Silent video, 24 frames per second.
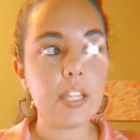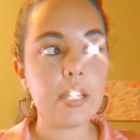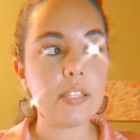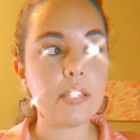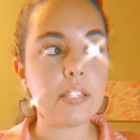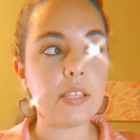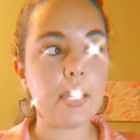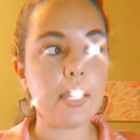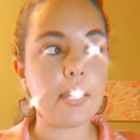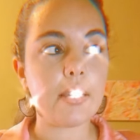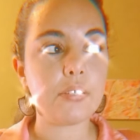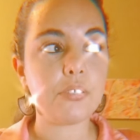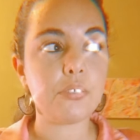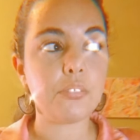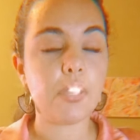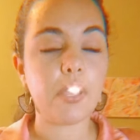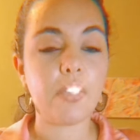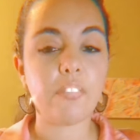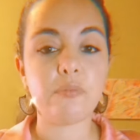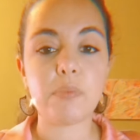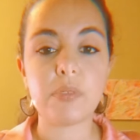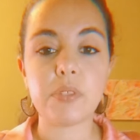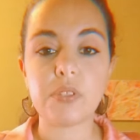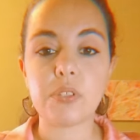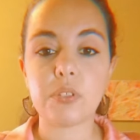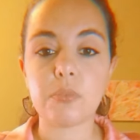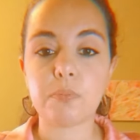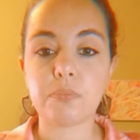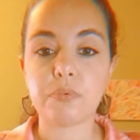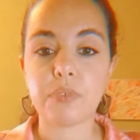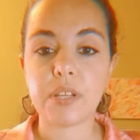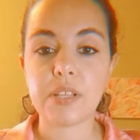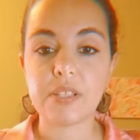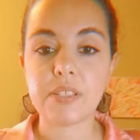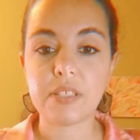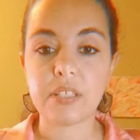that you have been
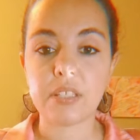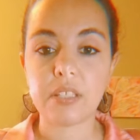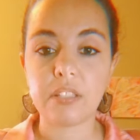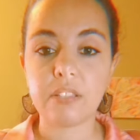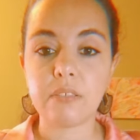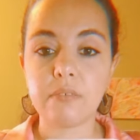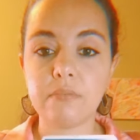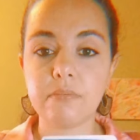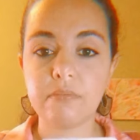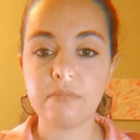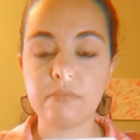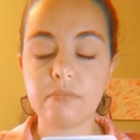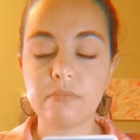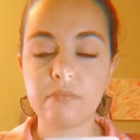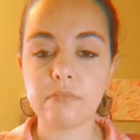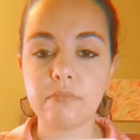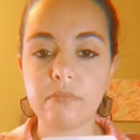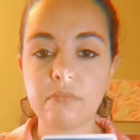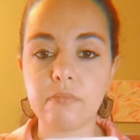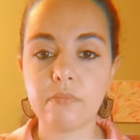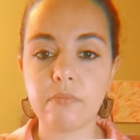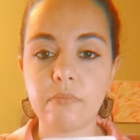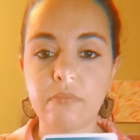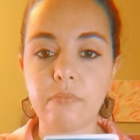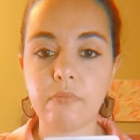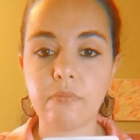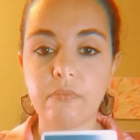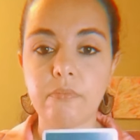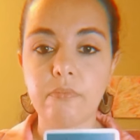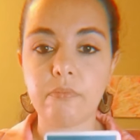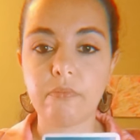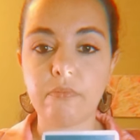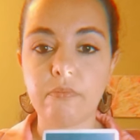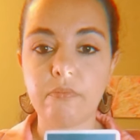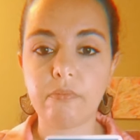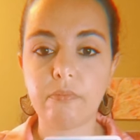suppressing
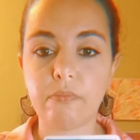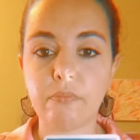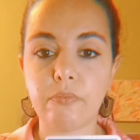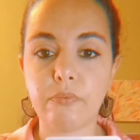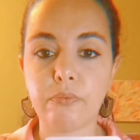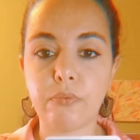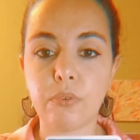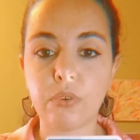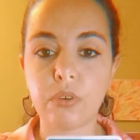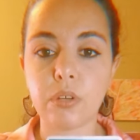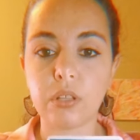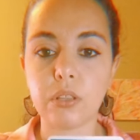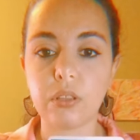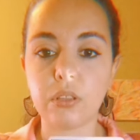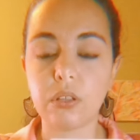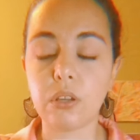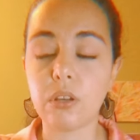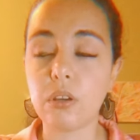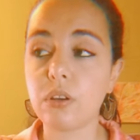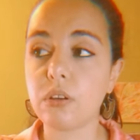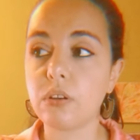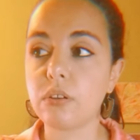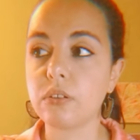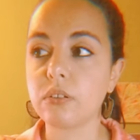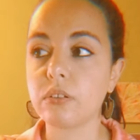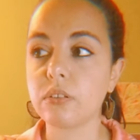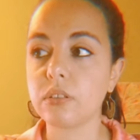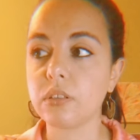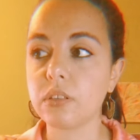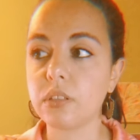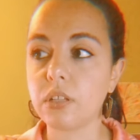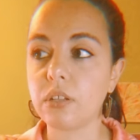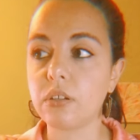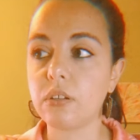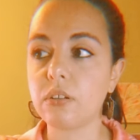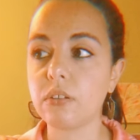for a long,
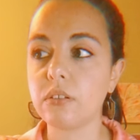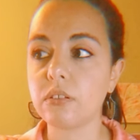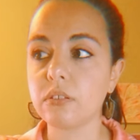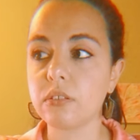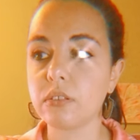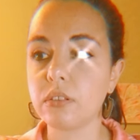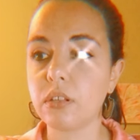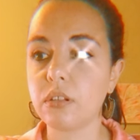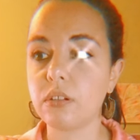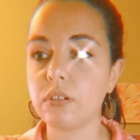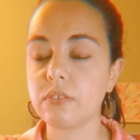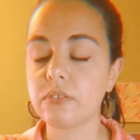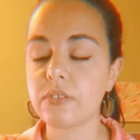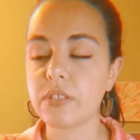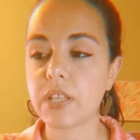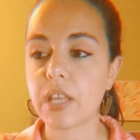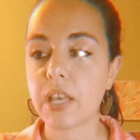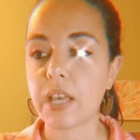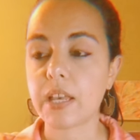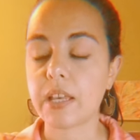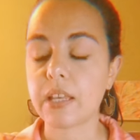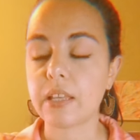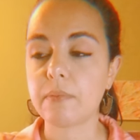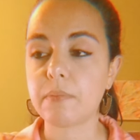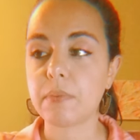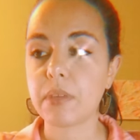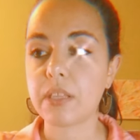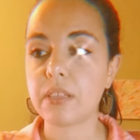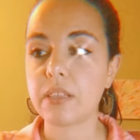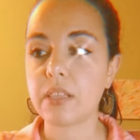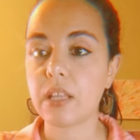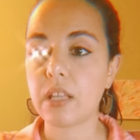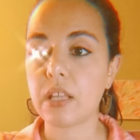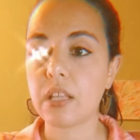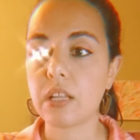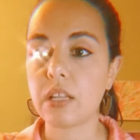long, long time.
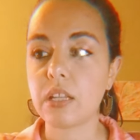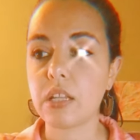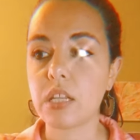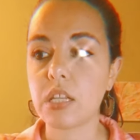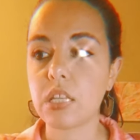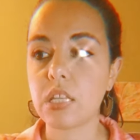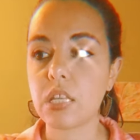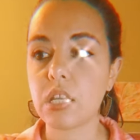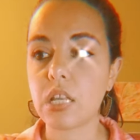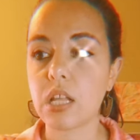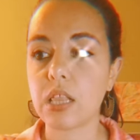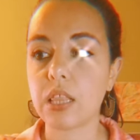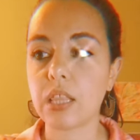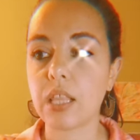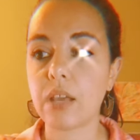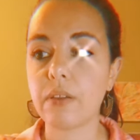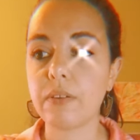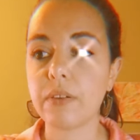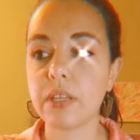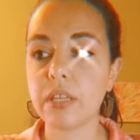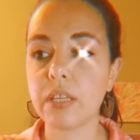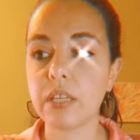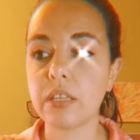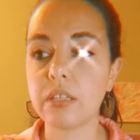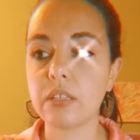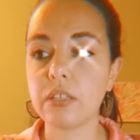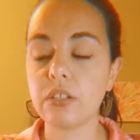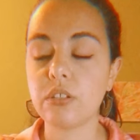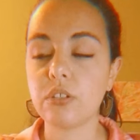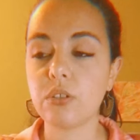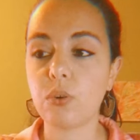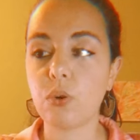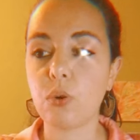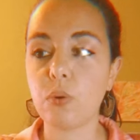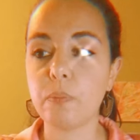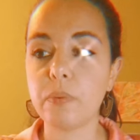And then allowing, you
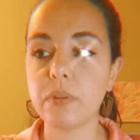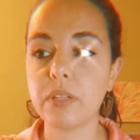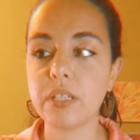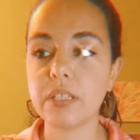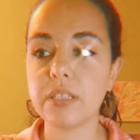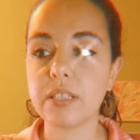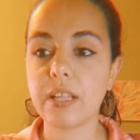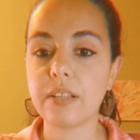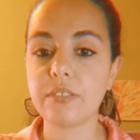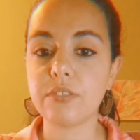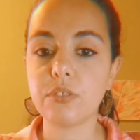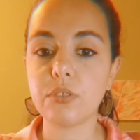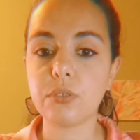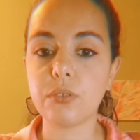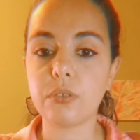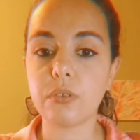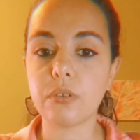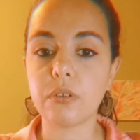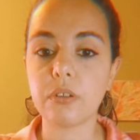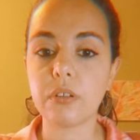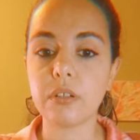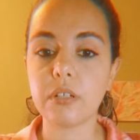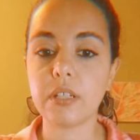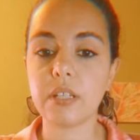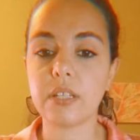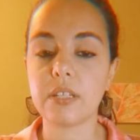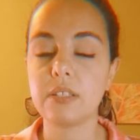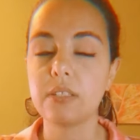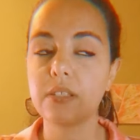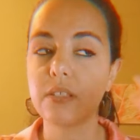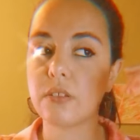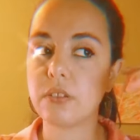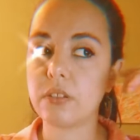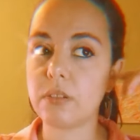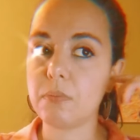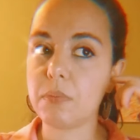know, opening that door
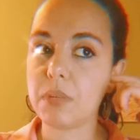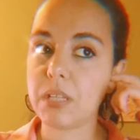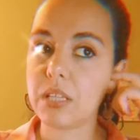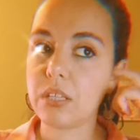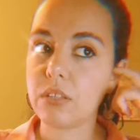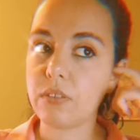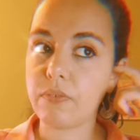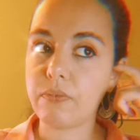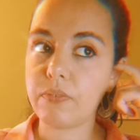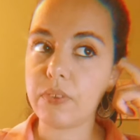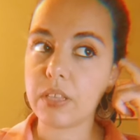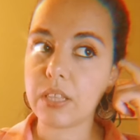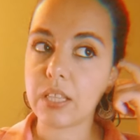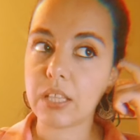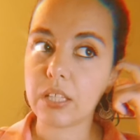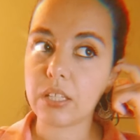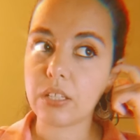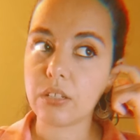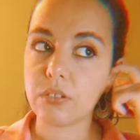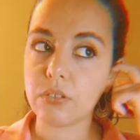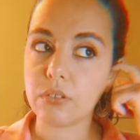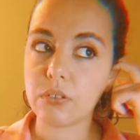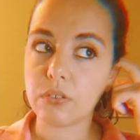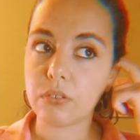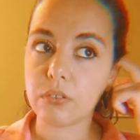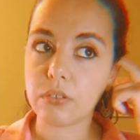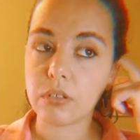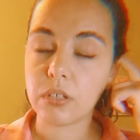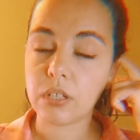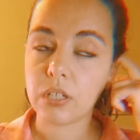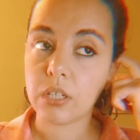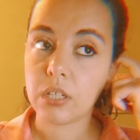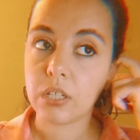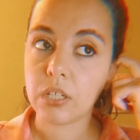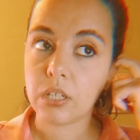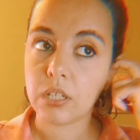is going to make you feel like you're
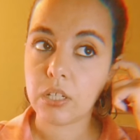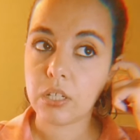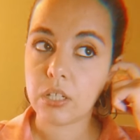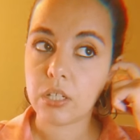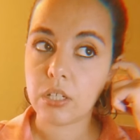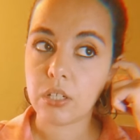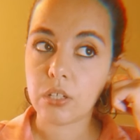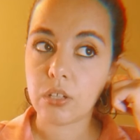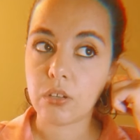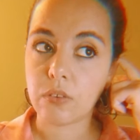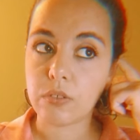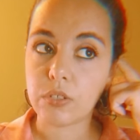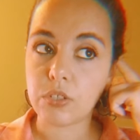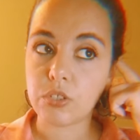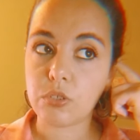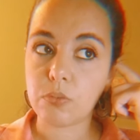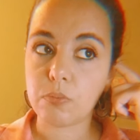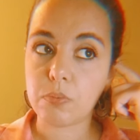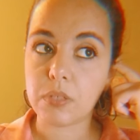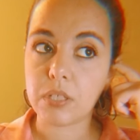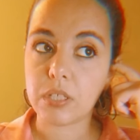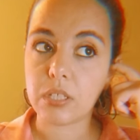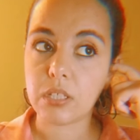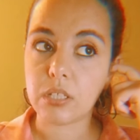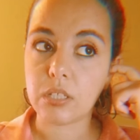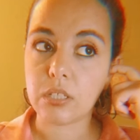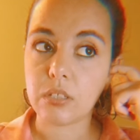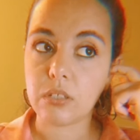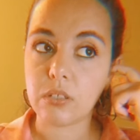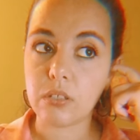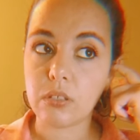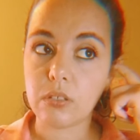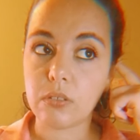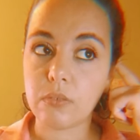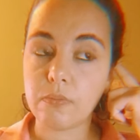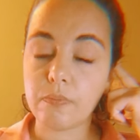going to
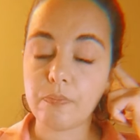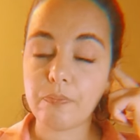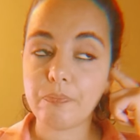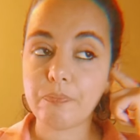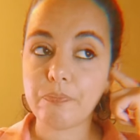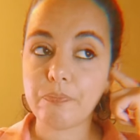be,